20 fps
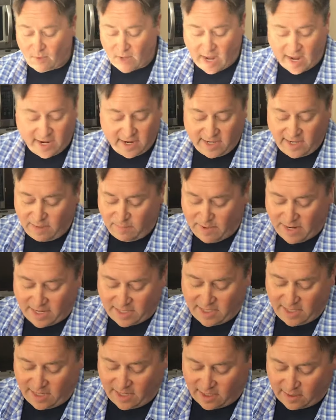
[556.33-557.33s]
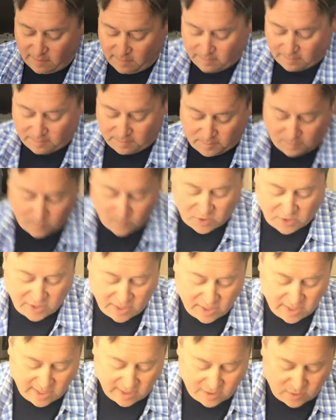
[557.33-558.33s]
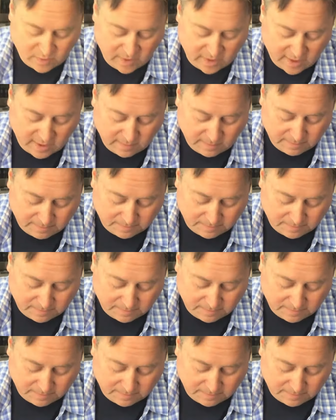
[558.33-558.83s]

I got to get back to eating. See you next week.